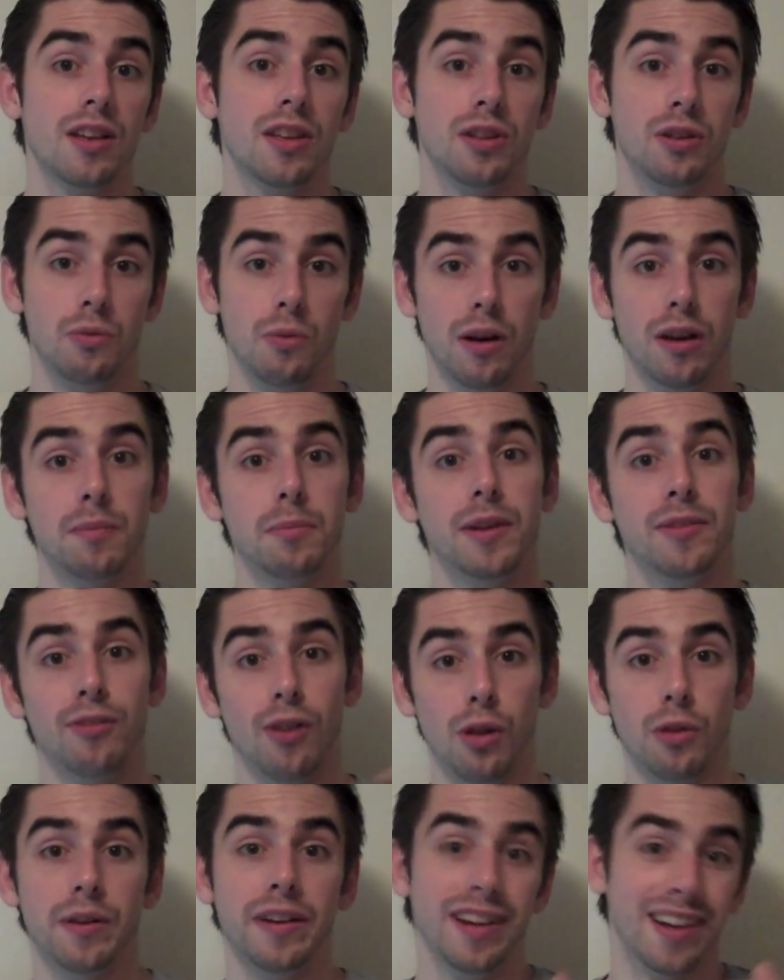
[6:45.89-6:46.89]
You want to be
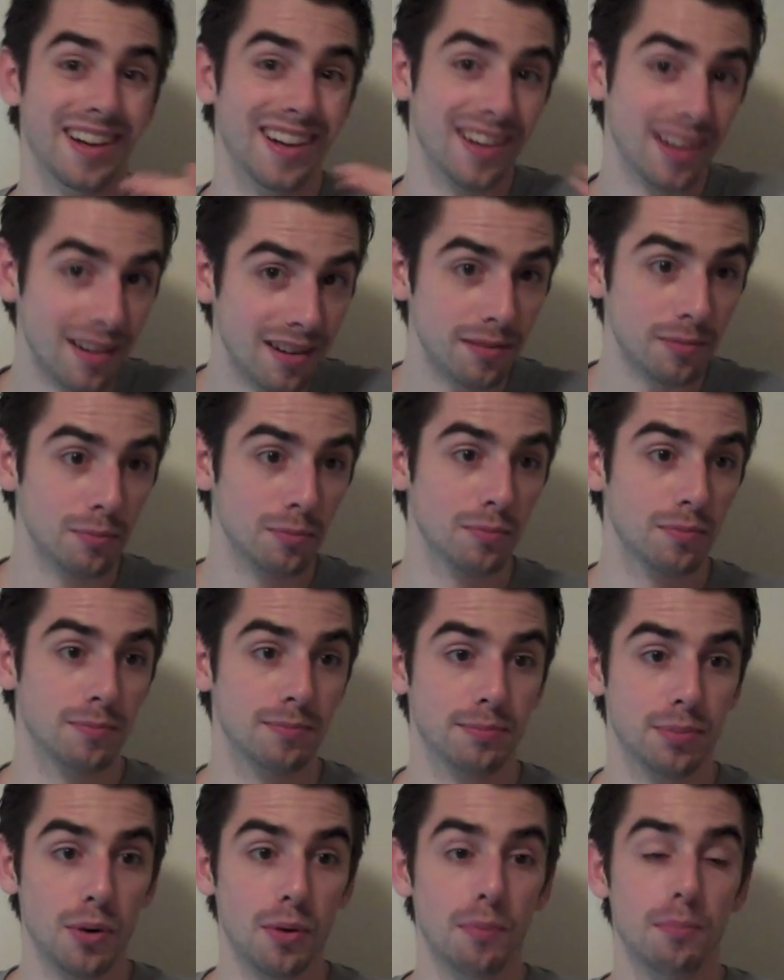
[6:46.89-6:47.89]
following a
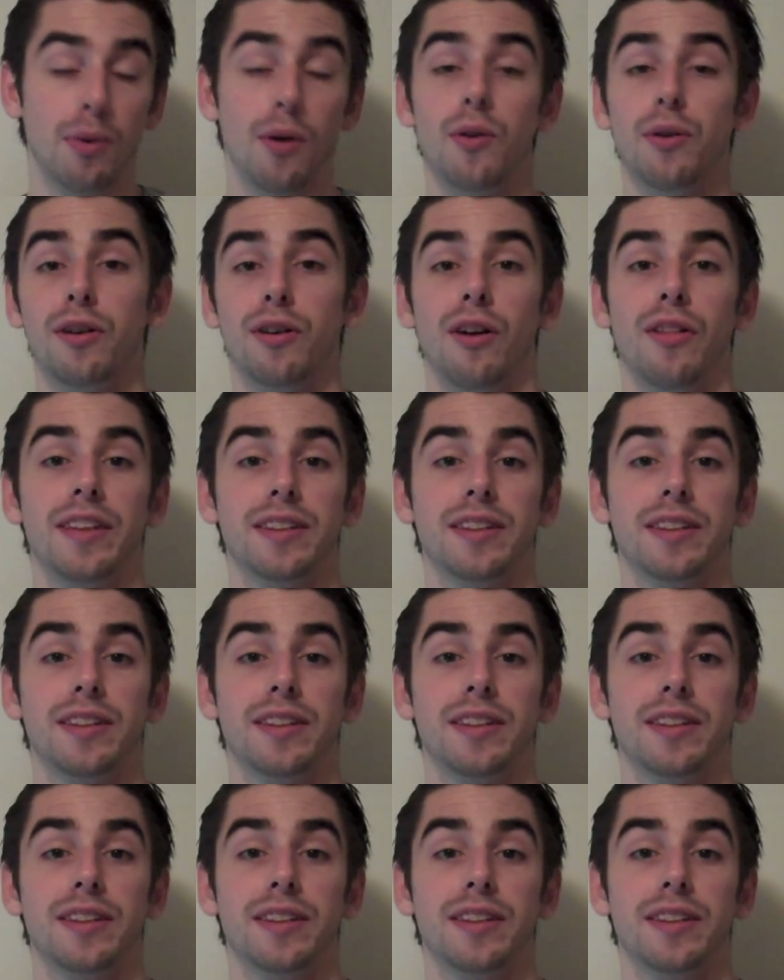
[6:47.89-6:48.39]
pro protocol